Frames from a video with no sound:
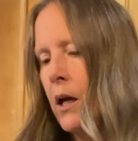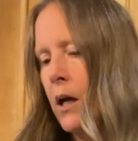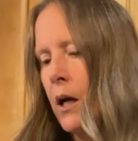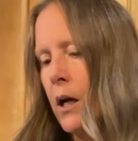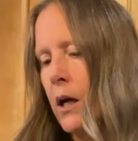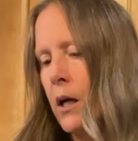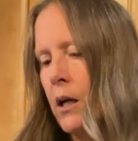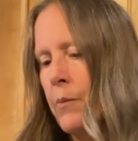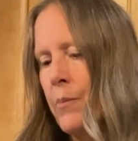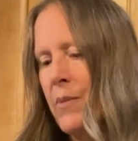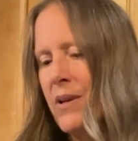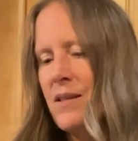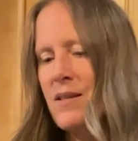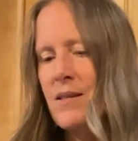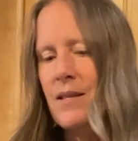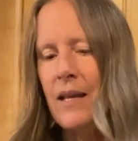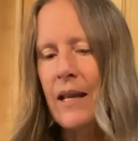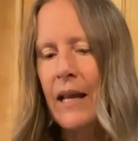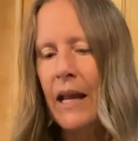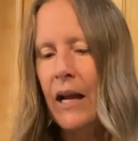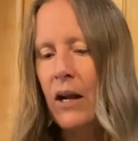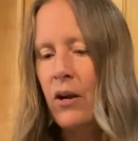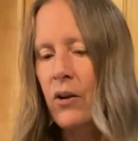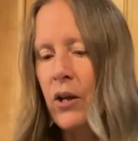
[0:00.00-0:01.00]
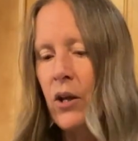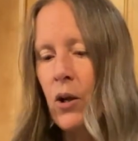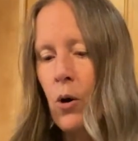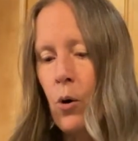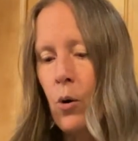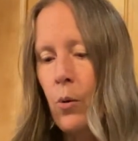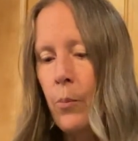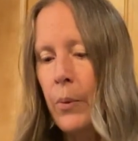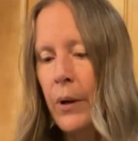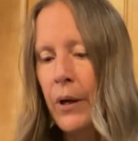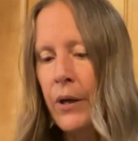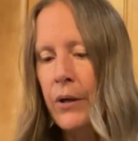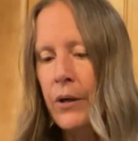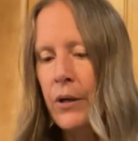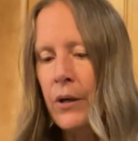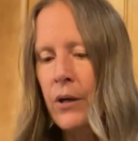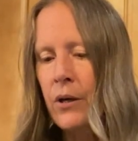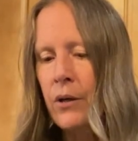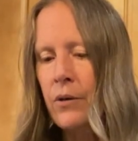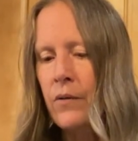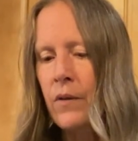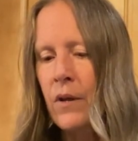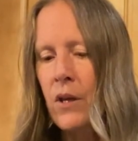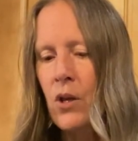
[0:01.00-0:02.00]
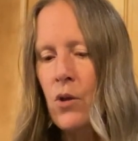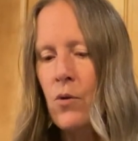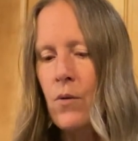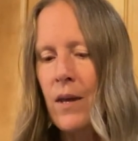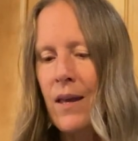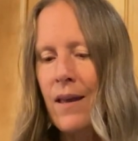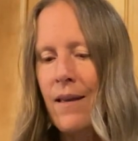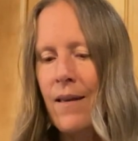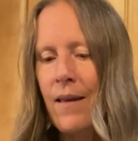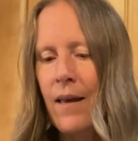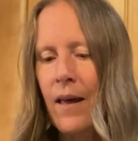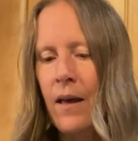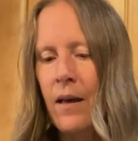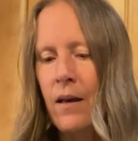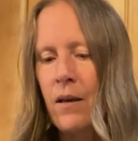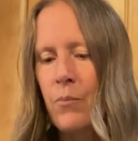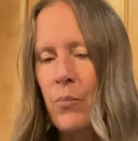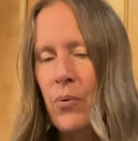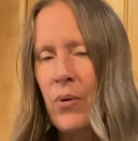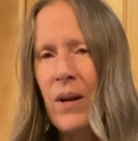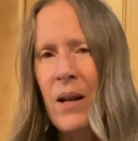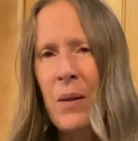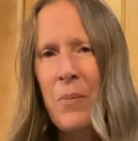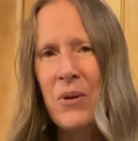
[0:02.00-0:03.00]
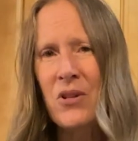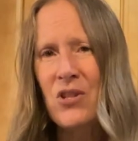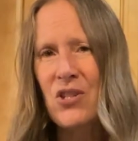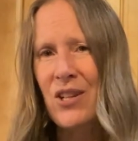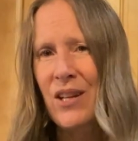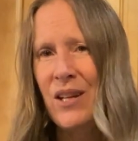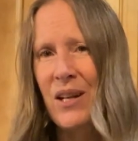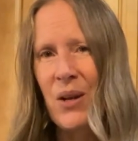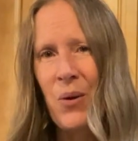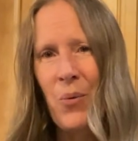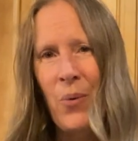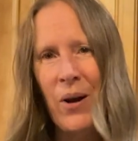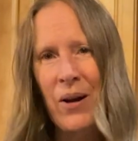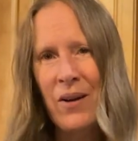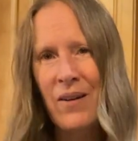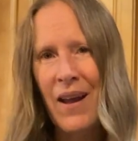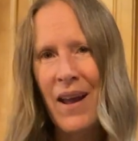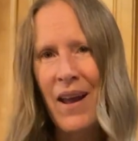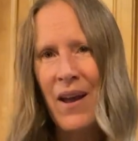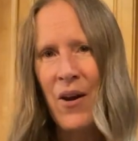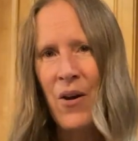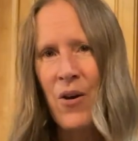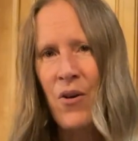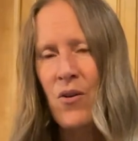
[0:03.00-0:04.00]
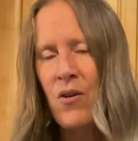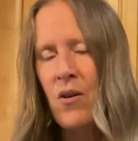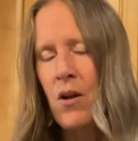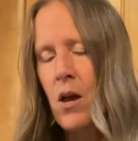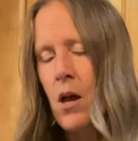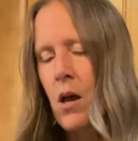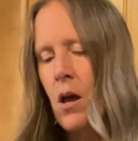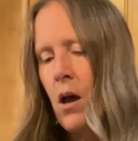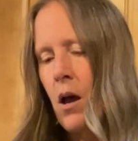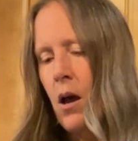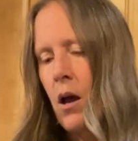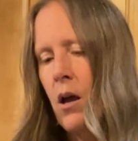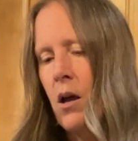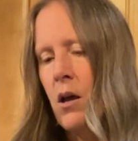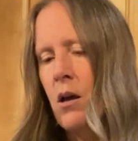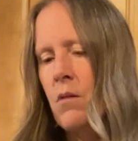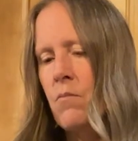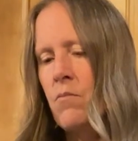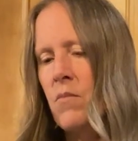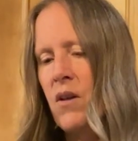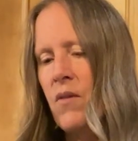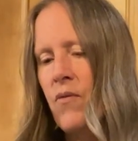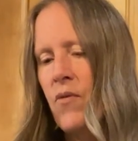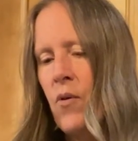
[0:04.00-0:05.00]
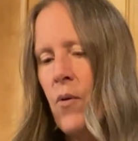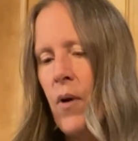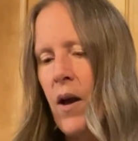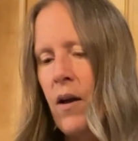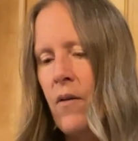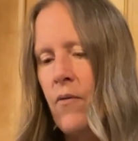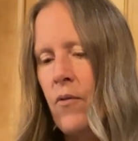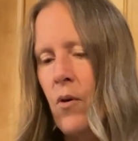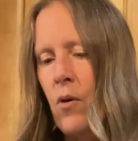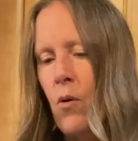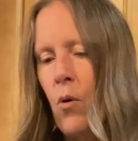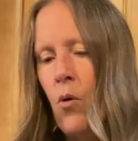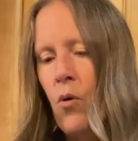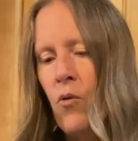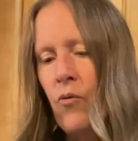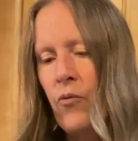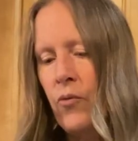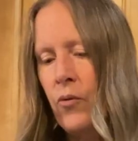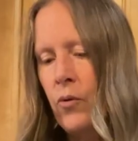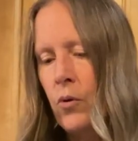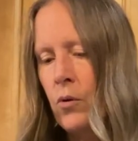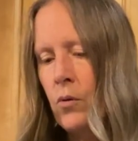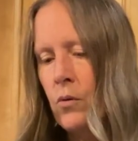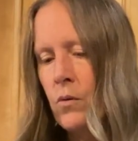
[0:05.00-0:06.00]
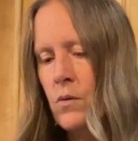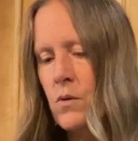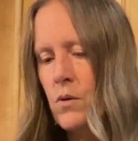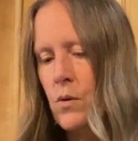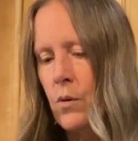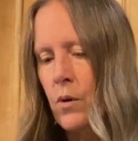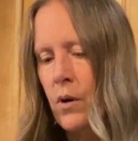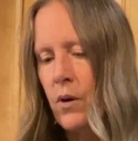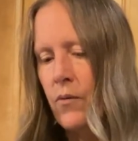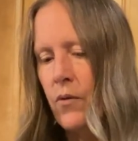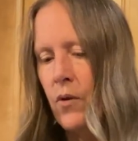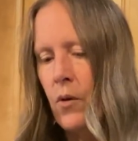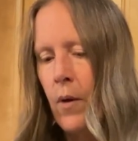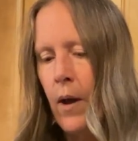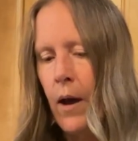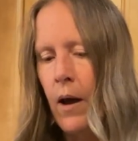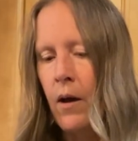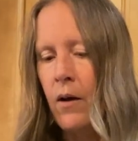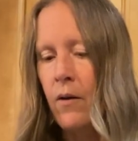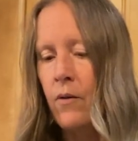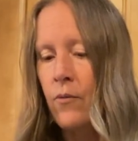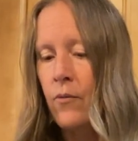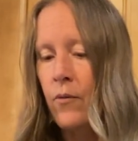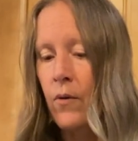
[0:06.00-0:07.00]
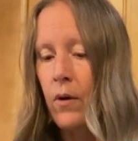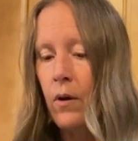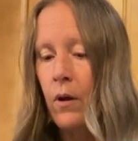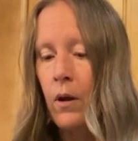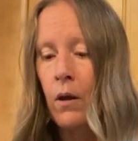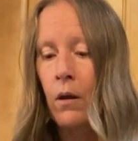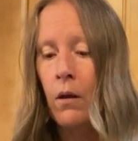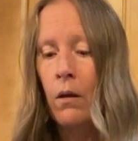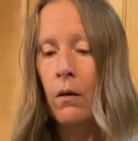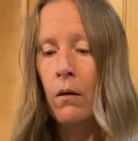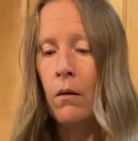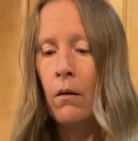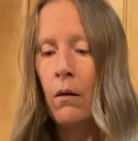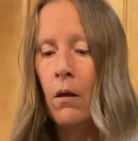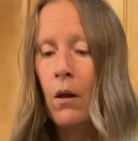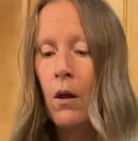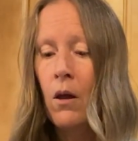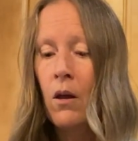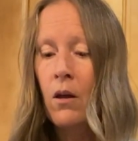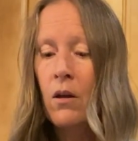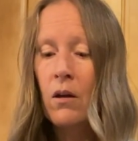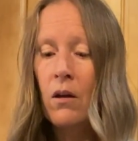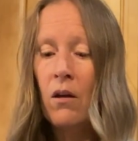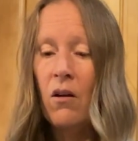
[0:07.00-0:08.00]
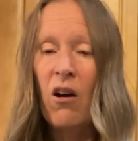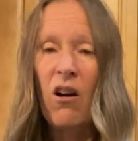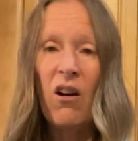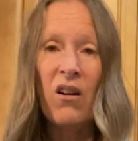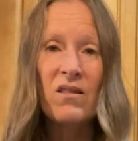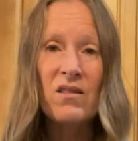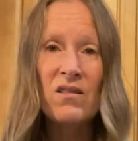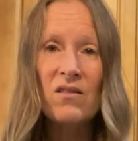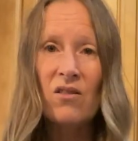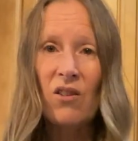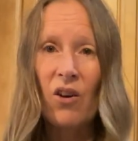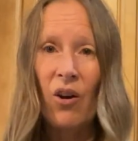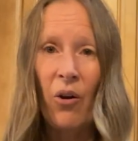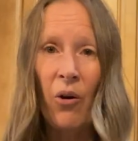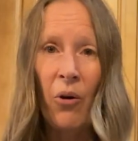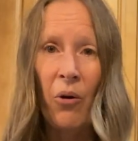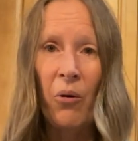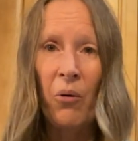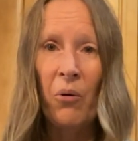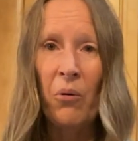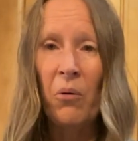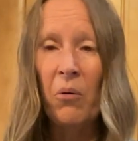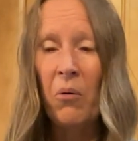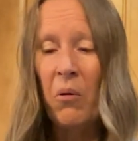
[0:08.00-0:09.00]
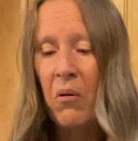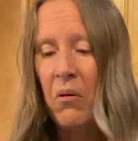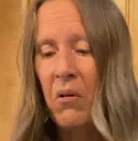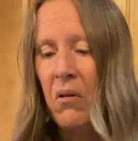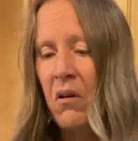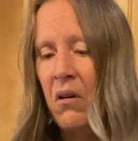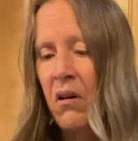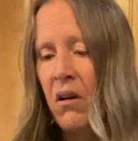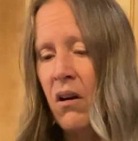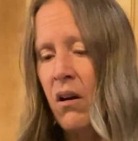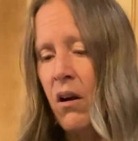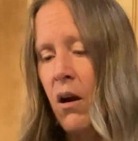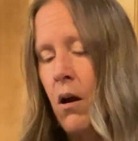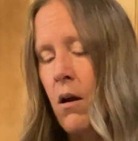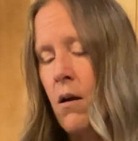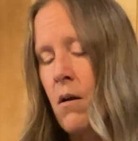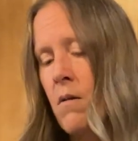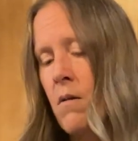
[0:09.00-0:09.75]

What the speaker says: It's the Kerrygold butter that you can get pretty much anywhere now. If you have a Whole Foods or if you have a Costco or